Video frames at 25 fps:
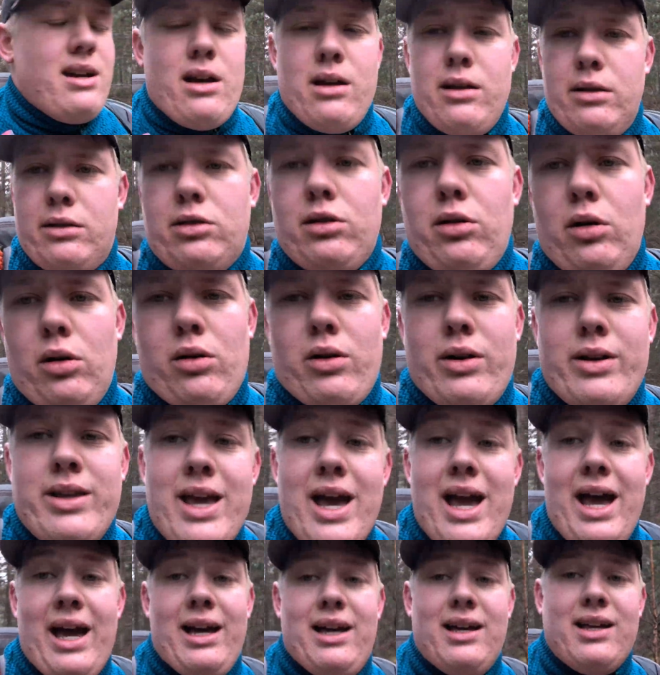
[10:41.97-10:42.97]
So
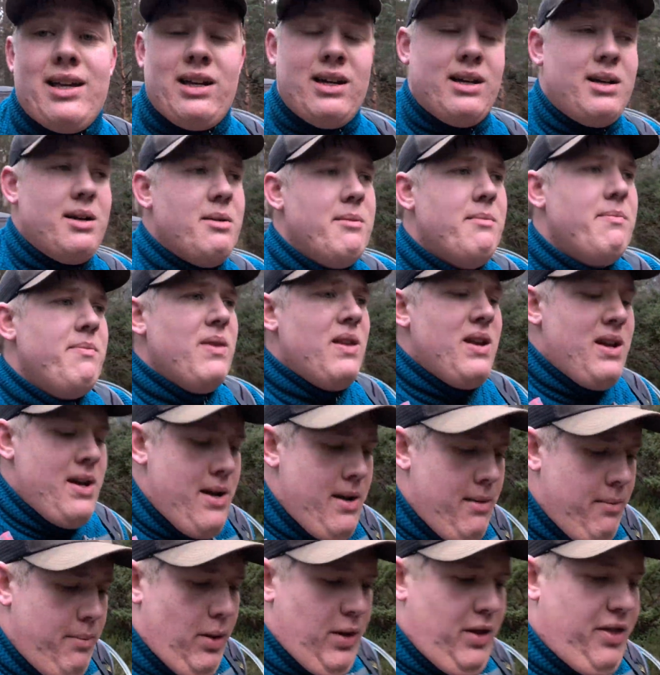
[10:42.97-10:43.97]
yeah,
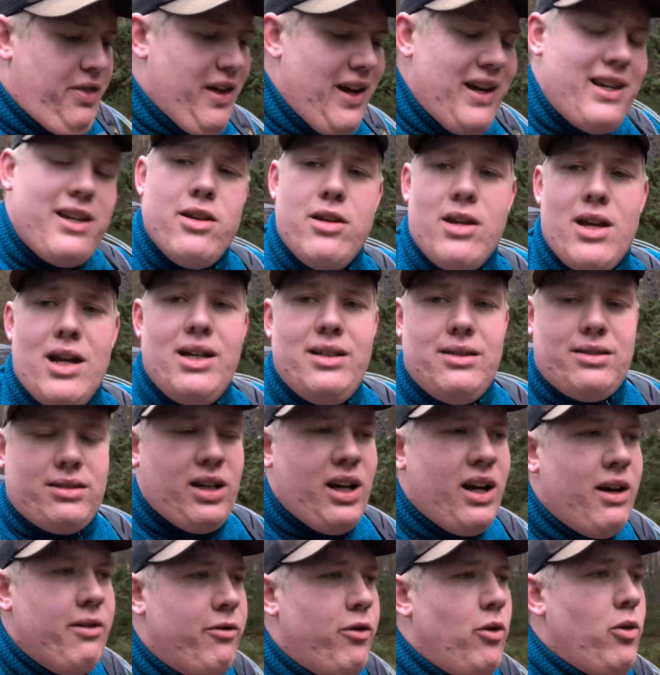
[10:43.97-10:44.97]
but thank you guys
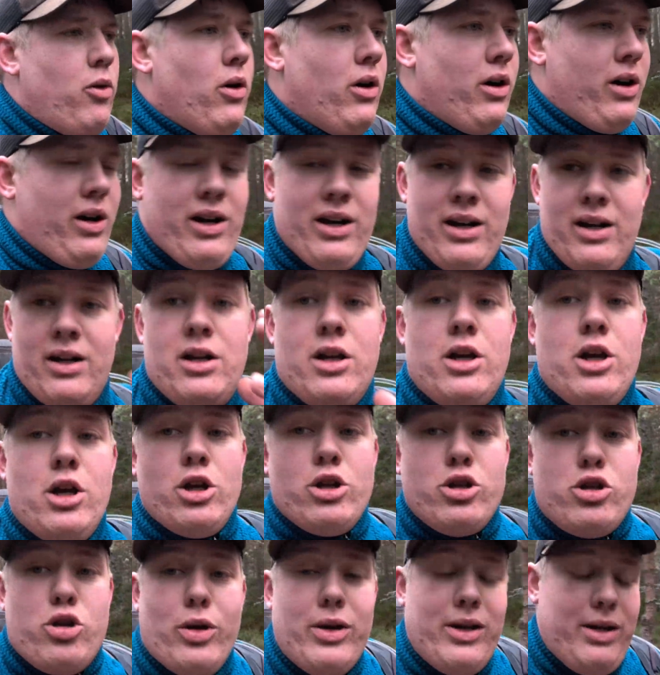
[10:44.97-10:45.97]
for
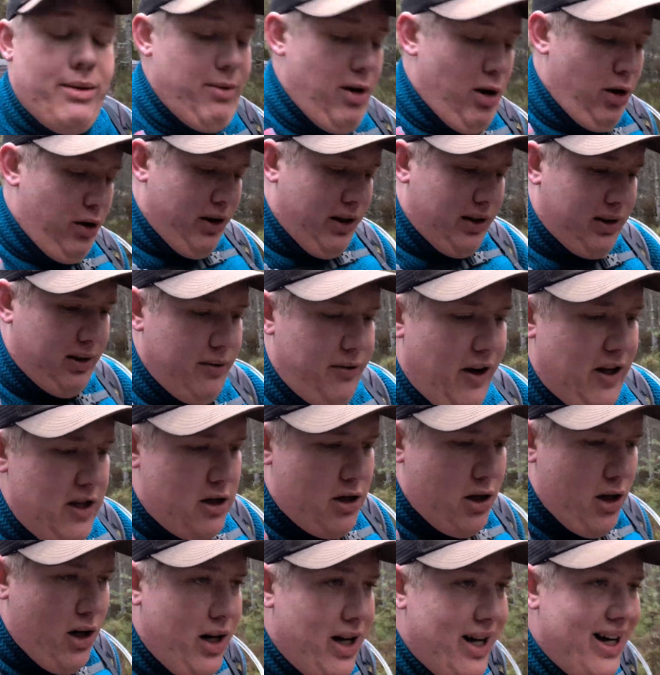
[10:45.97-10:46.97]
joining me on this
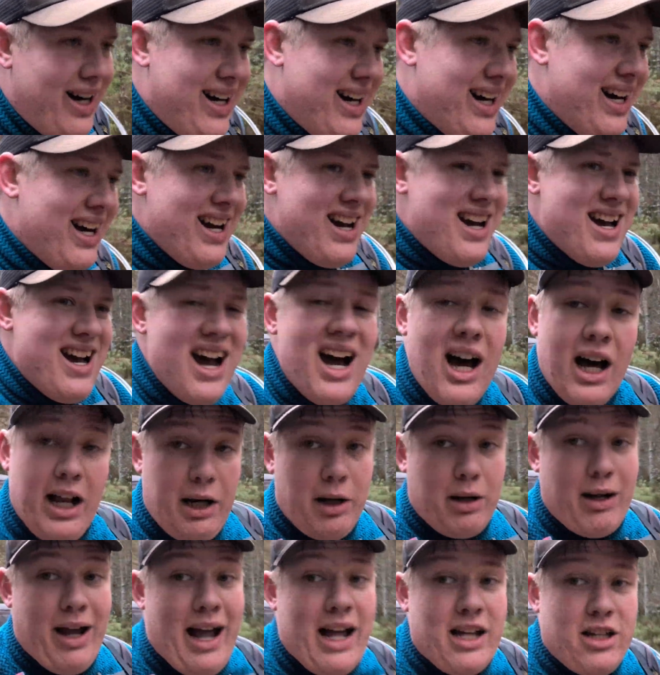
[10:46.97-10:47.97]
adventure, and
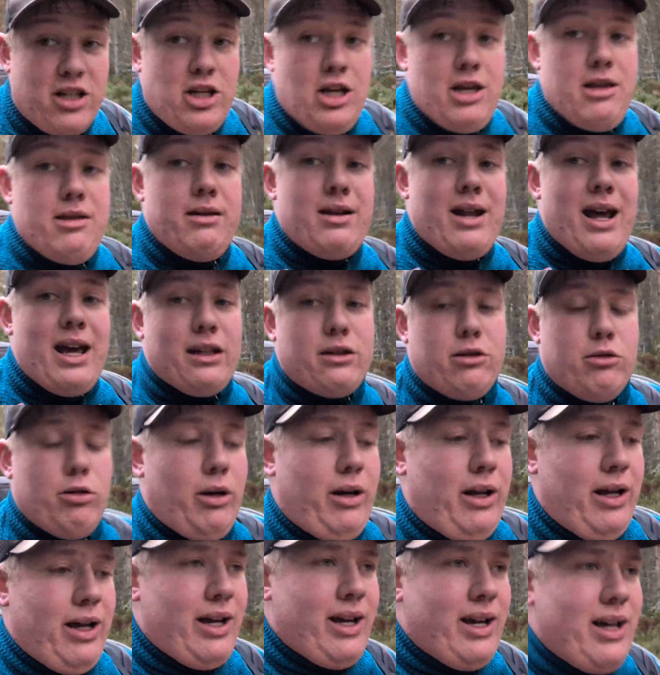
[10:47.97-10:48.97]
I'll catch you in the next
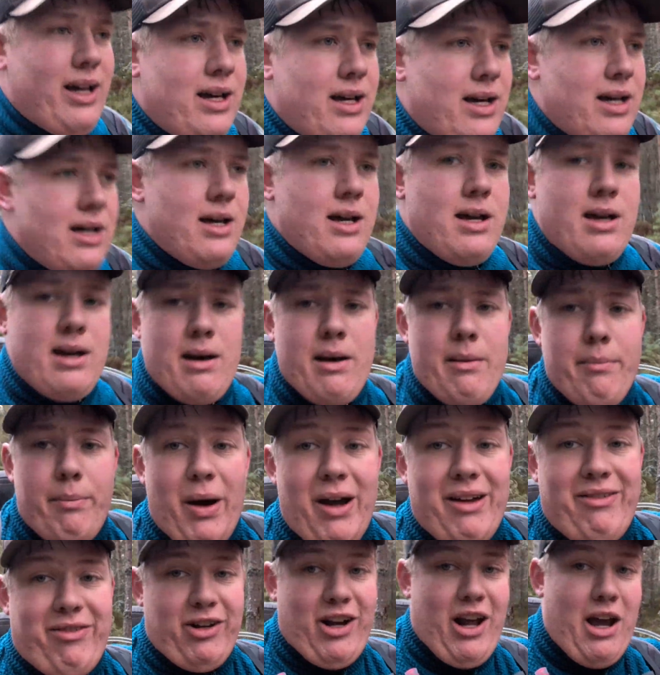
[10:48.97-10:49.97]
one.
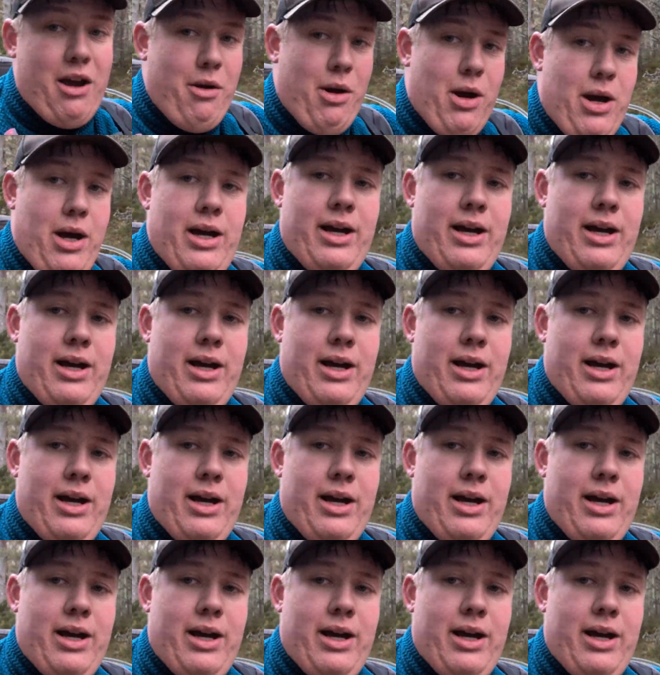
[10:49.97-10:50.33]
Bye for now.